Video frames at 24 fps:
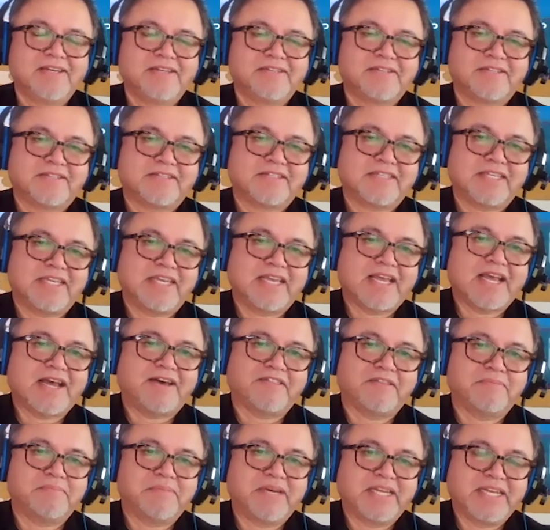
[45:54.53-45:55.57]
to see how
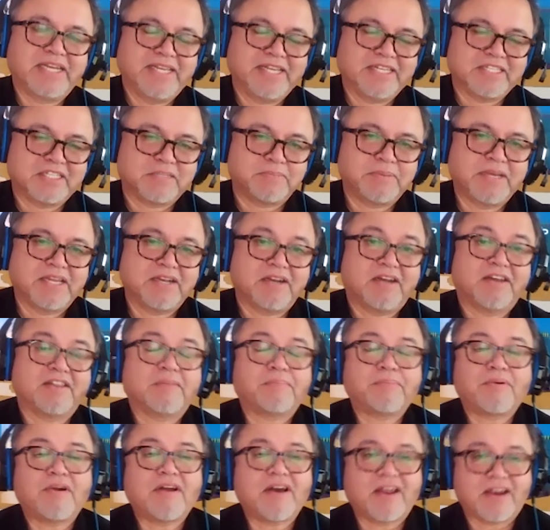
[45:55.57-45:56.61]
the money gets spent on the
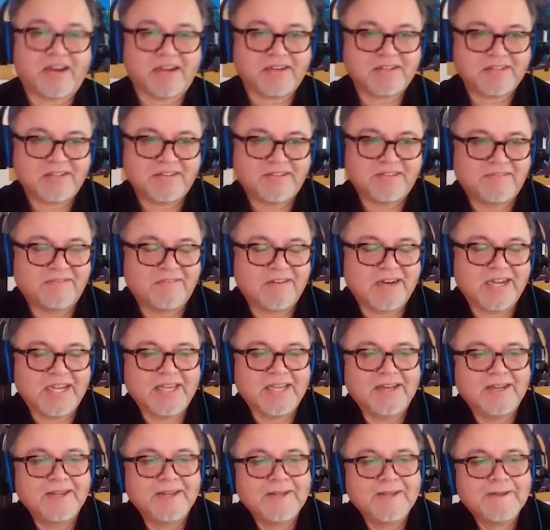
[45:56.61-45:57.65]
product,
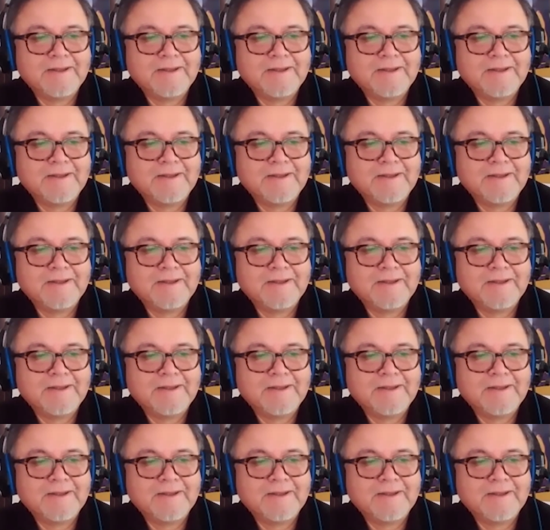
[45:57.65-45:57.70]
right?